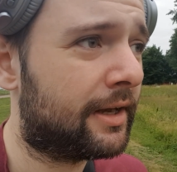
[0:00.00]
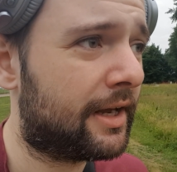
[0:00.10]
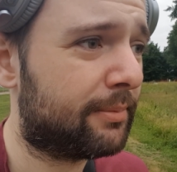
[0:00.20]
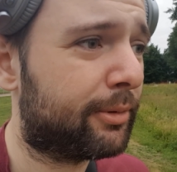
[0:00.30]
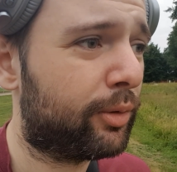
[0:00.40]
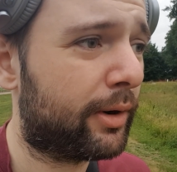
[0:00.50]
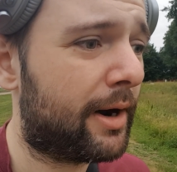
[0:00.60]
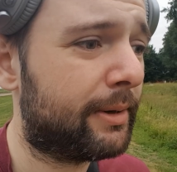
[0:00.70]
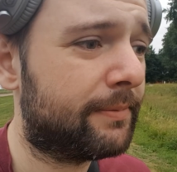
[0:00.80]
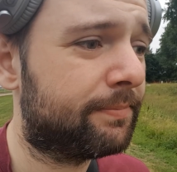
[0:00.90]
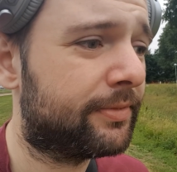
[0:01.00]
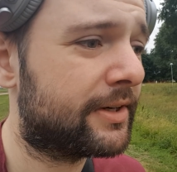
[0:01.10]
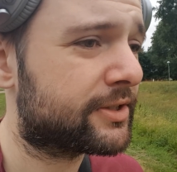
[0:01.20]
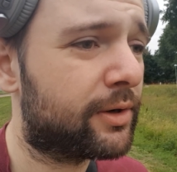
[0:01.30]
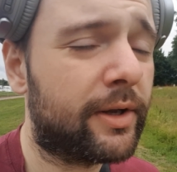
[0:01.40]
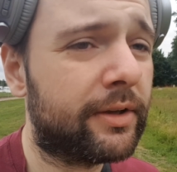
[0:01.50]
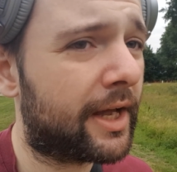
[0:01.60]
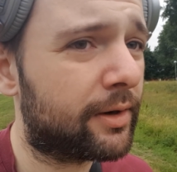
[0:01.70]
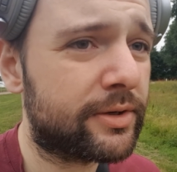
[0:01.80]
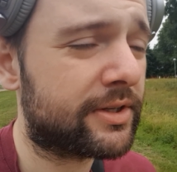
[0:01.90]
in programming. There's no other
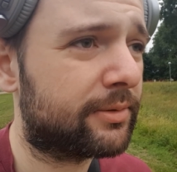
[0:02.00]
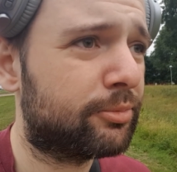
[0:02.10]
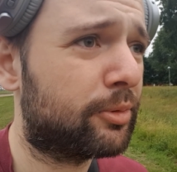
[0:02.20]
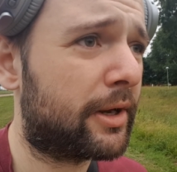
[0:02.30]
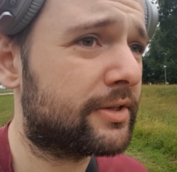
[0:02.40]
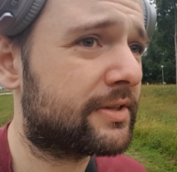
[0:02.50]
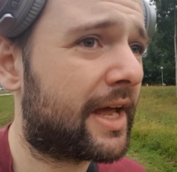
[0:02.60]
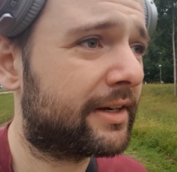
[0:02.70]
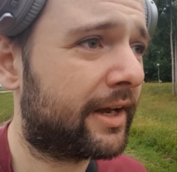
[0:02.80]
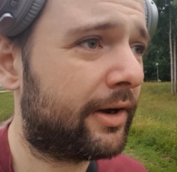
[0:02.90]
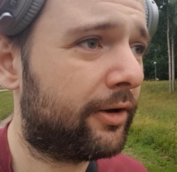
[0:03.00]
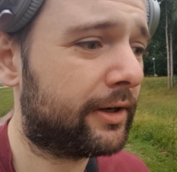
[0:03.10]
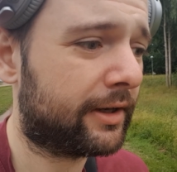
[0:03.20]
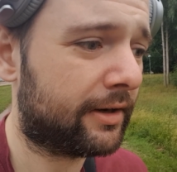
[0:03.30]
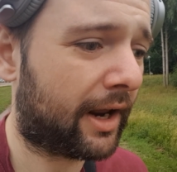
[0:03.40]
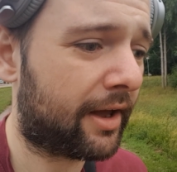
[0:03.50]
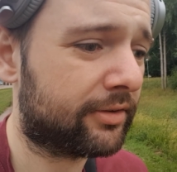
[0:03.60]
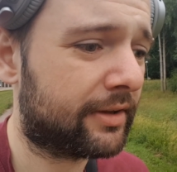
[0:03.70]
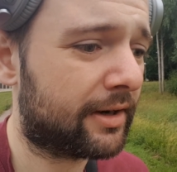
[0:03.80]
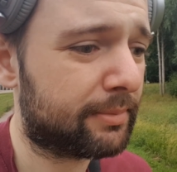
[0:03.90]
language that is that chaotic and
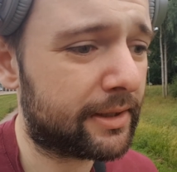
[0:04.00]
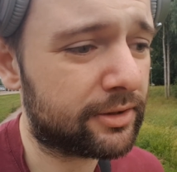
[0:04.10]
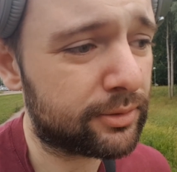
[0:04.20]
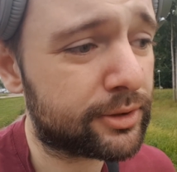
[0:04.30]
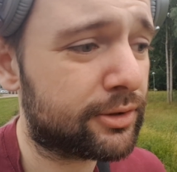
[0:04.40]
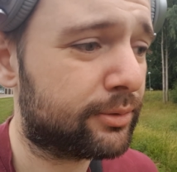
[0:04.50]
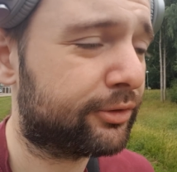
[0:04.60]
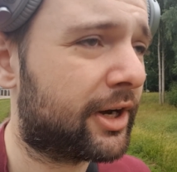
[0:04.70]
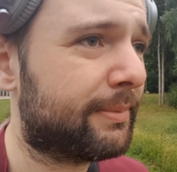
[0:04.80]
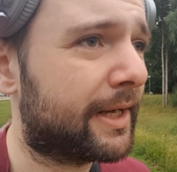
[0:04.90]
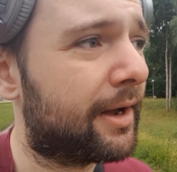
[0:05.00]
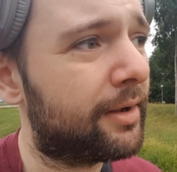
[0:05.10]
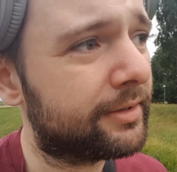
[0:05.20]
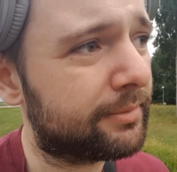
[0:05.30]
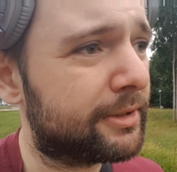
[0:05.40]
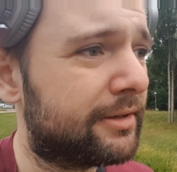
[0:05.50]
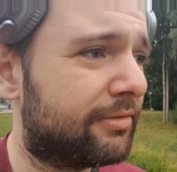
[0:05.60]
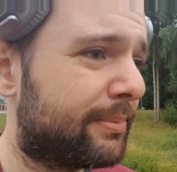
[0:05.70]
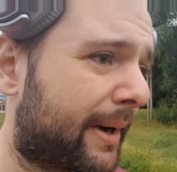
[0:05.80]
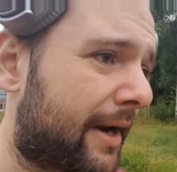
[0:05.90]
has that many new tools coming out and
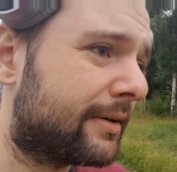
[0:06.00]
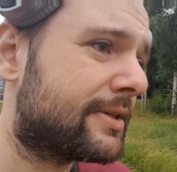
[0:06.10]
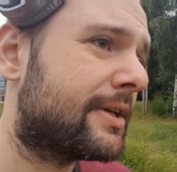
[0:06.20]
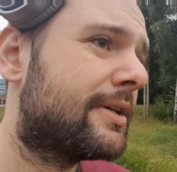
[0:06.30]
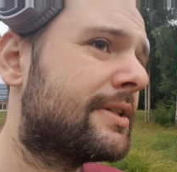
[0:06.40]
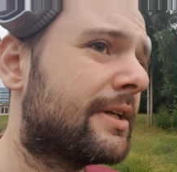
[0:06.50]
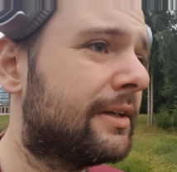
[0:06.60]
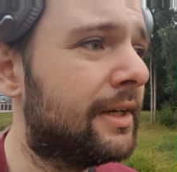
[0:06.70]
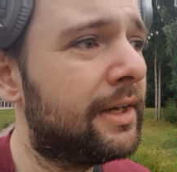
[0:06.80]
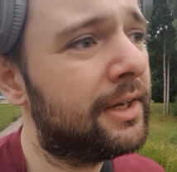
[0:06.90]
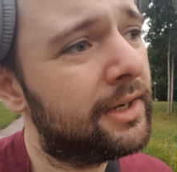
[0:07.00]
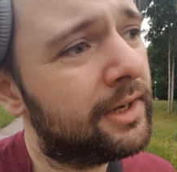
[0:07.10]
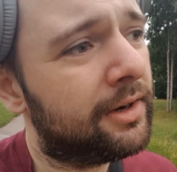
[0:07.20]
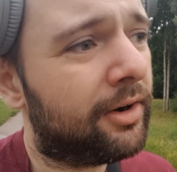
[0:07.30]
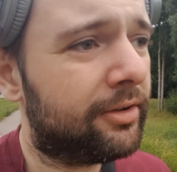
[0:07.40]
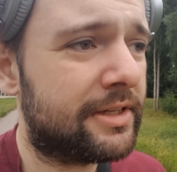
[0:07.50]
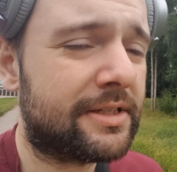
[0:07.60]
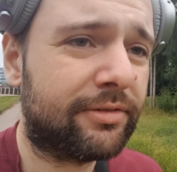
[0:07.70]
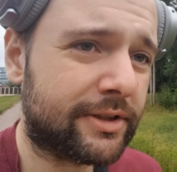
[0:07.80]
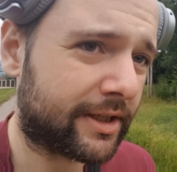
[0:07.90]
different practices and all these
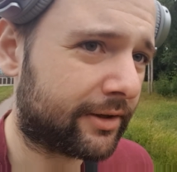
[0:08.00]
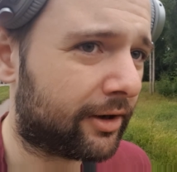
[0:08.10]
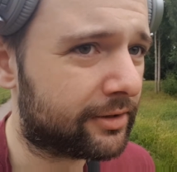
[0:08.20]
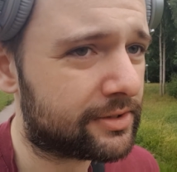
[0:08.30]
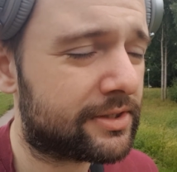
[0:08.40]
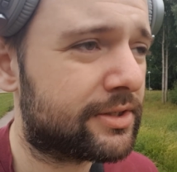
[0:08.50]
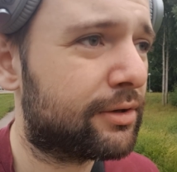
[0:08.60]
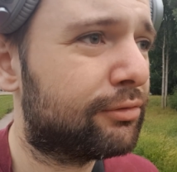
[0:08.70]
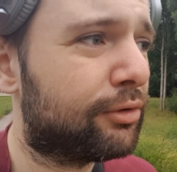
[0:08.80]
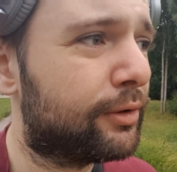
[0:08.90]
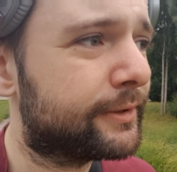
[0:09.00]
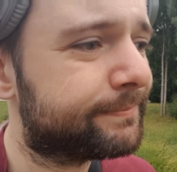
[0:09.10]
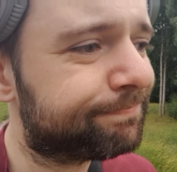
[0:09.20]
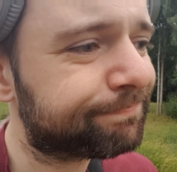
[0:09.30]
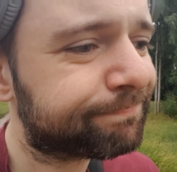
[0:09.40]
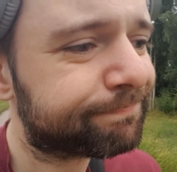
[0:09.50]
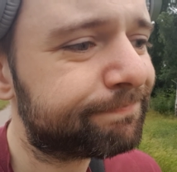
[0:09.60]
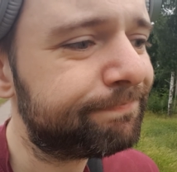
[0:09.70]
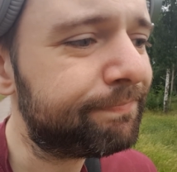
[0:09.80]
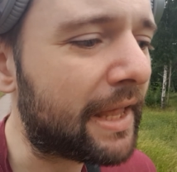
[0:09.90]
different technologies and so forth.
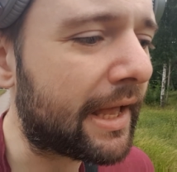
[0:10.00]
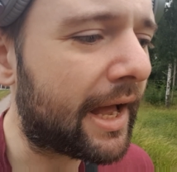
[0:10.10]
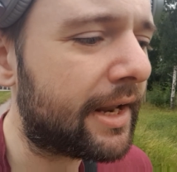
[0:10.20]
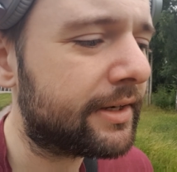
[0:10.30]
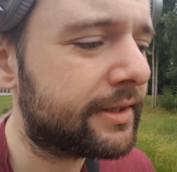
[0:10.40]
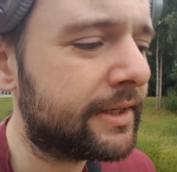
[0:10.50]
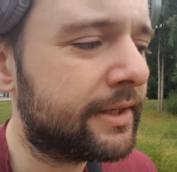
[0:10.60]
And